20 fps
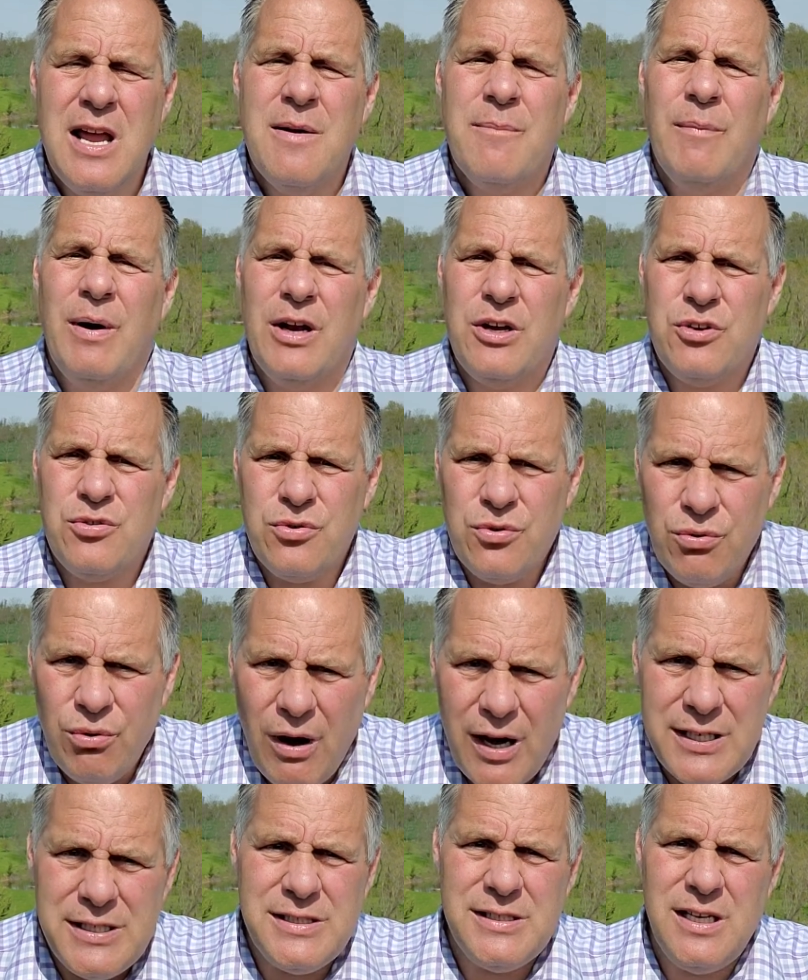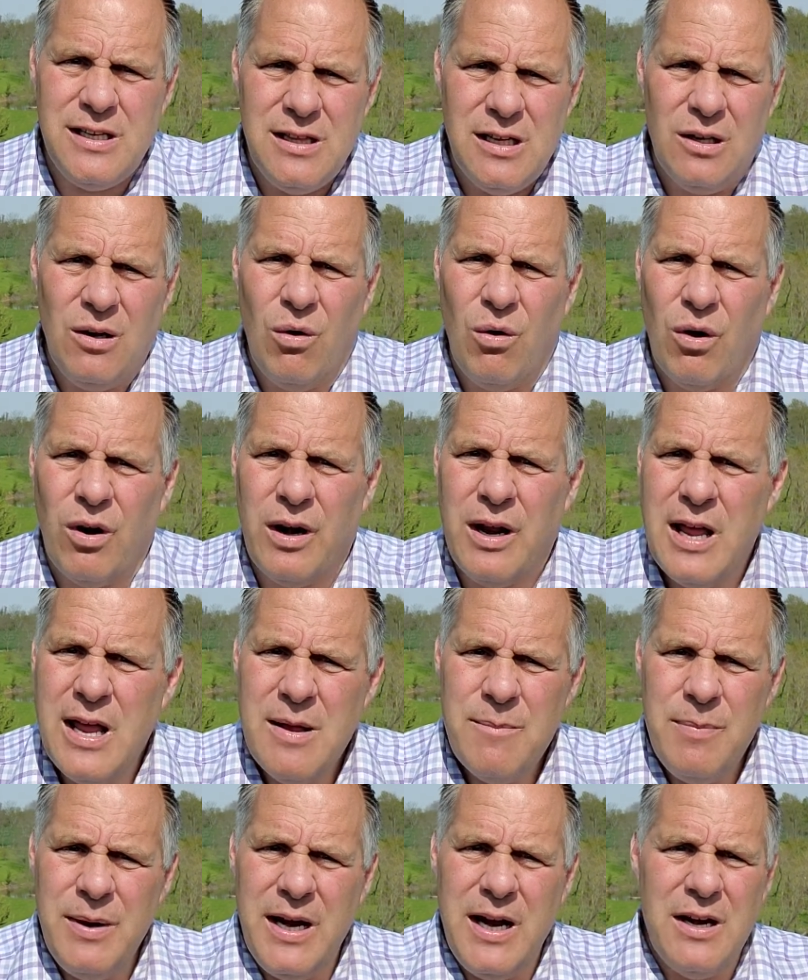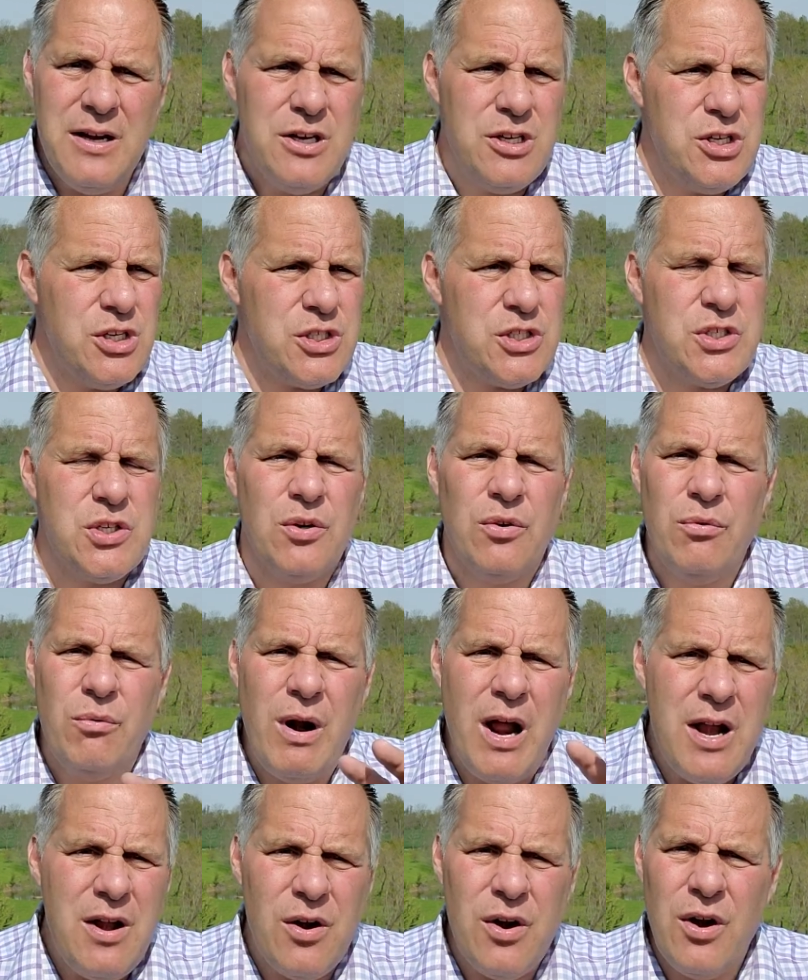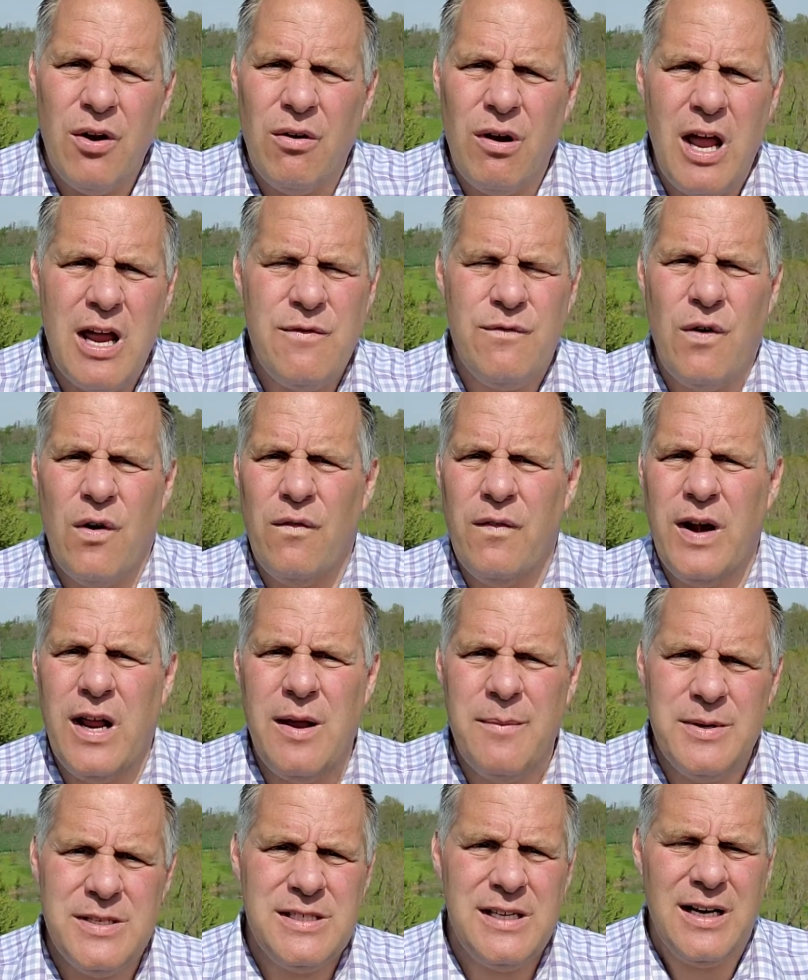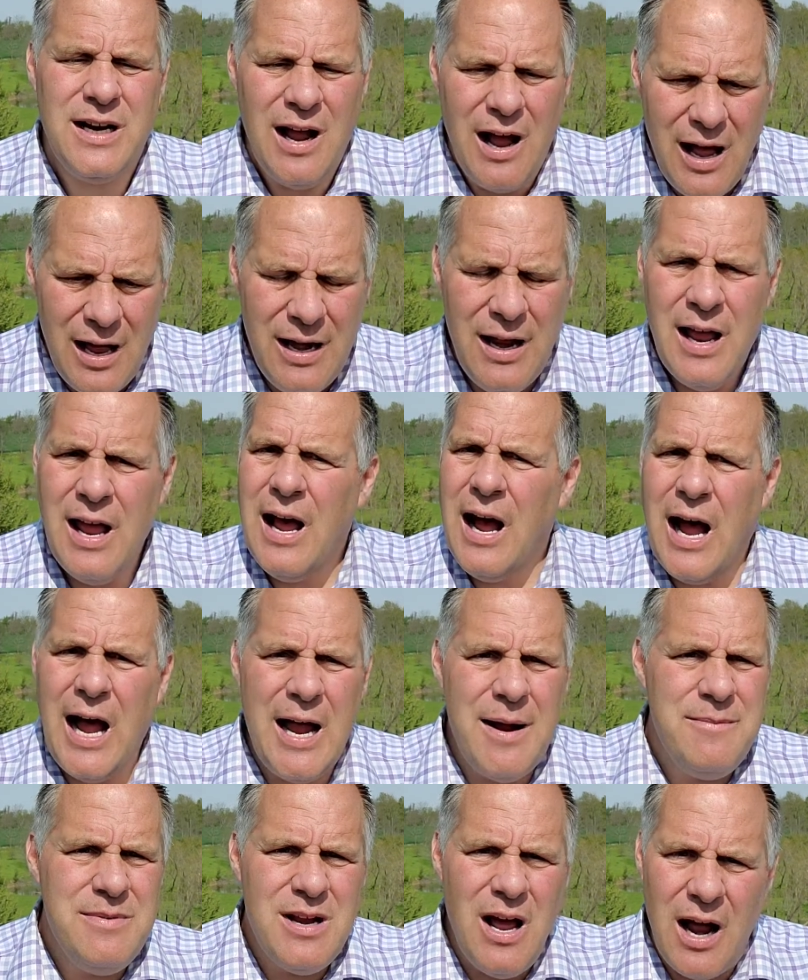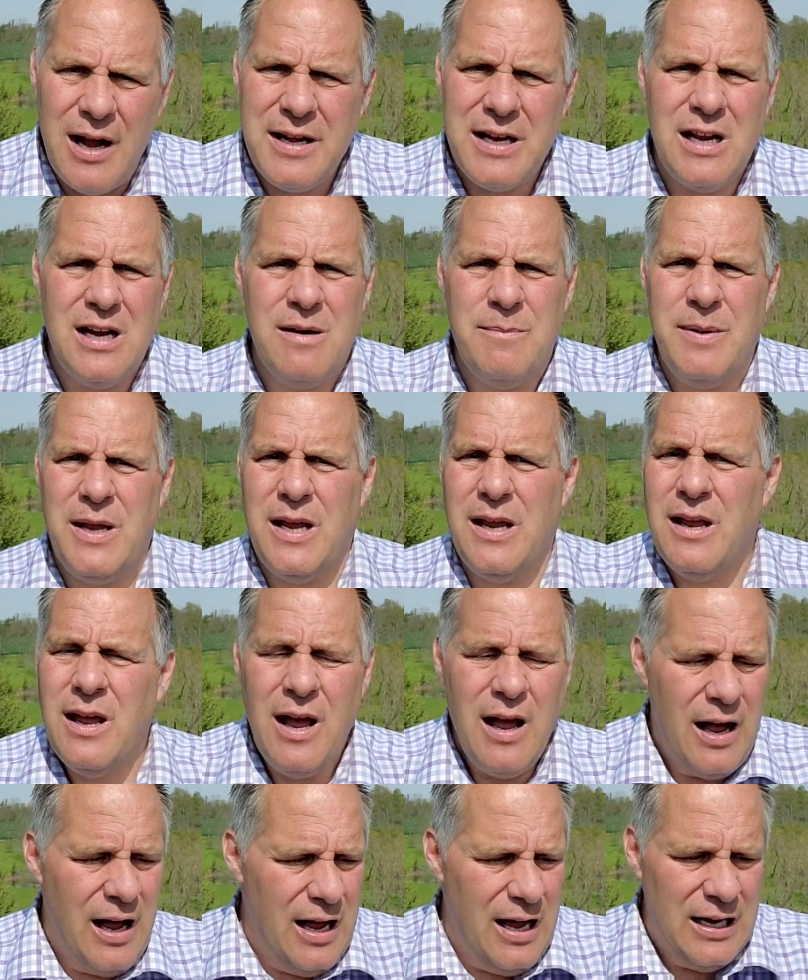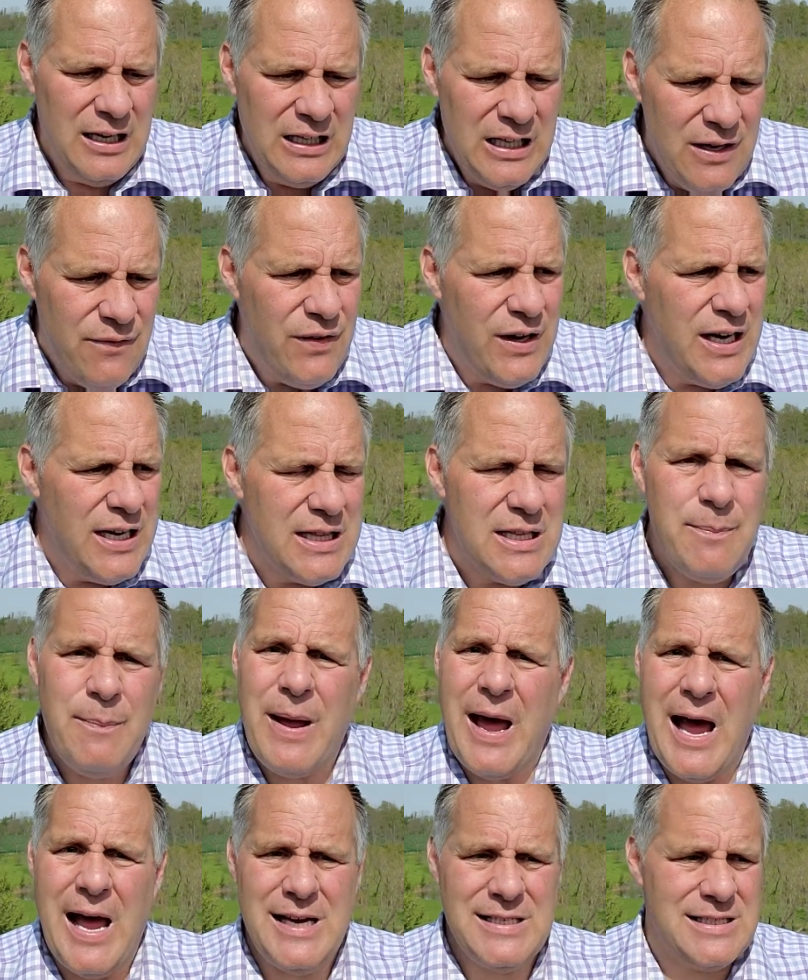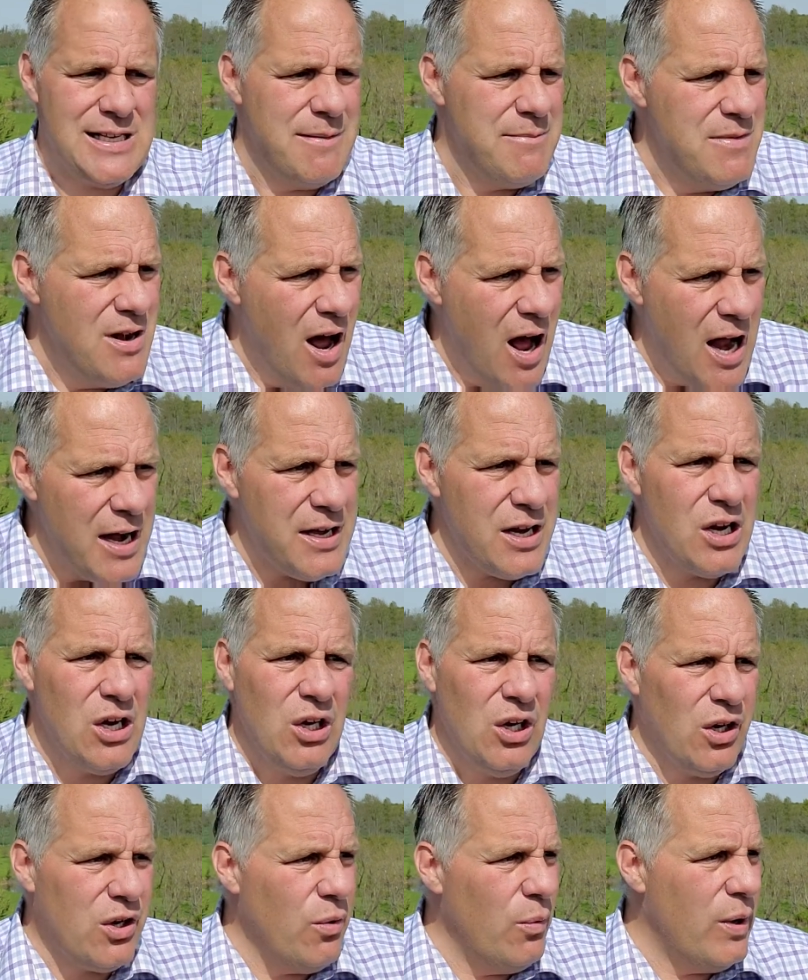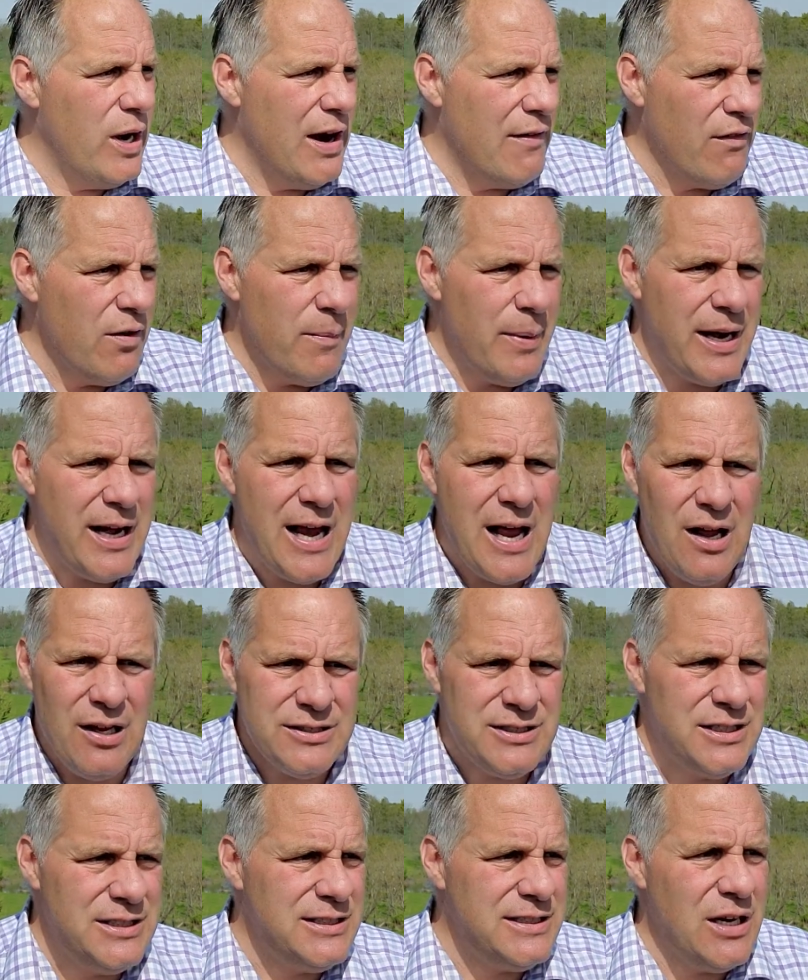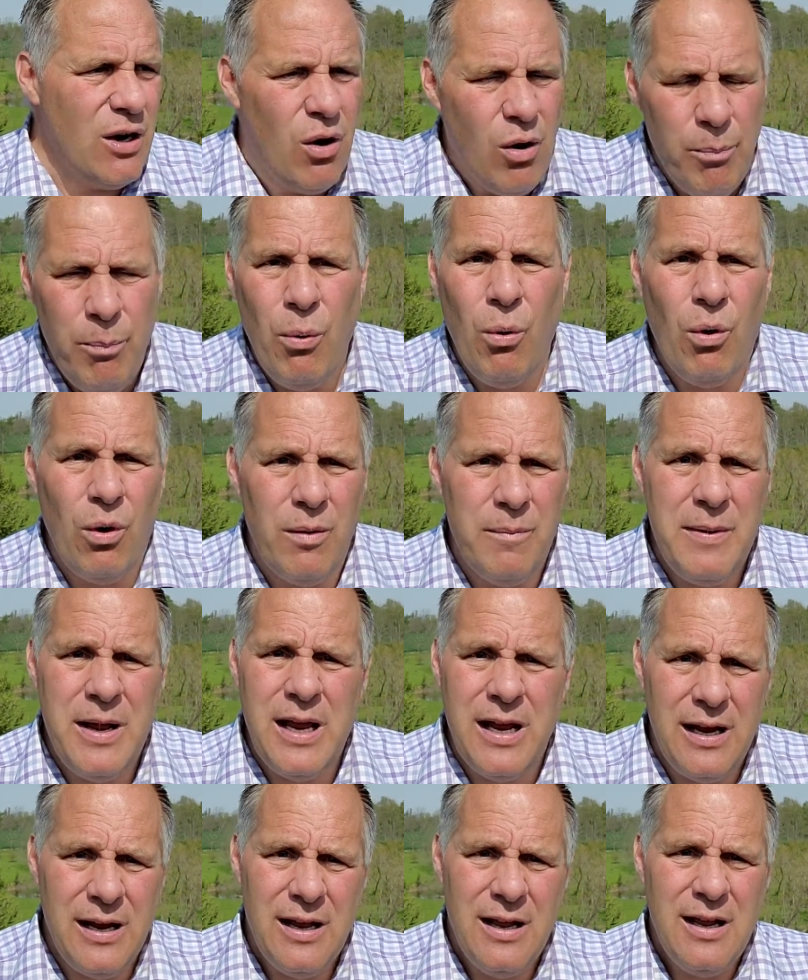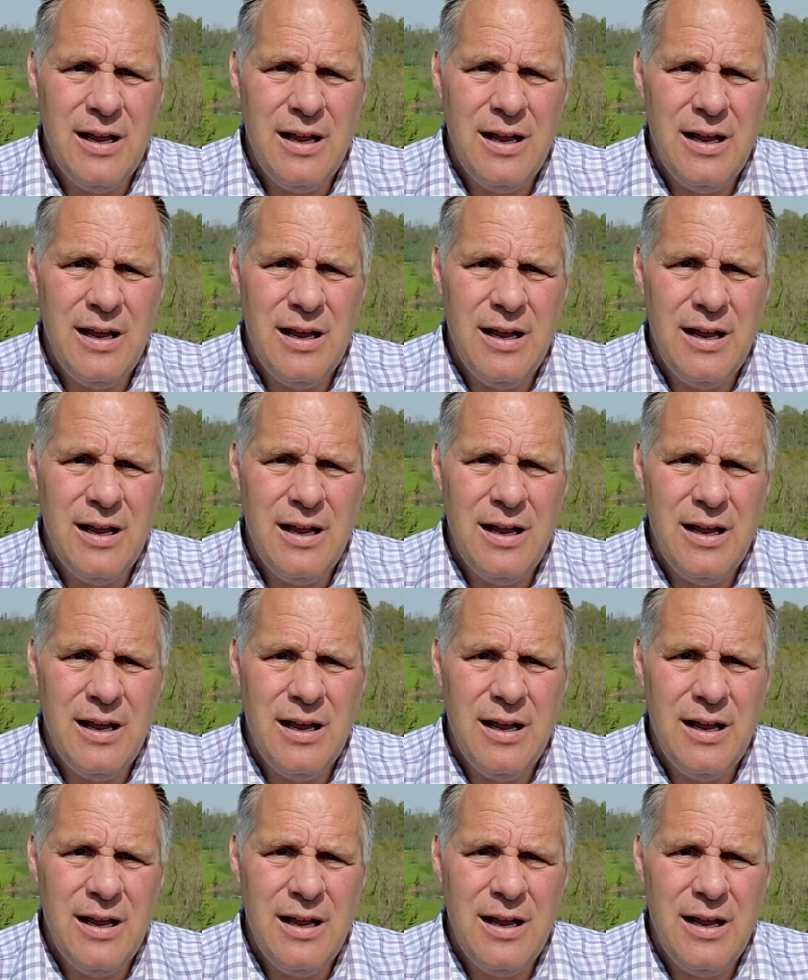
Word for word: But trust in the Lord. Begin to just surrender your life over to Him and say, God, I'm not going to be uh, living in the past. I'm not going to look at what everybody else and say, oh, poor me.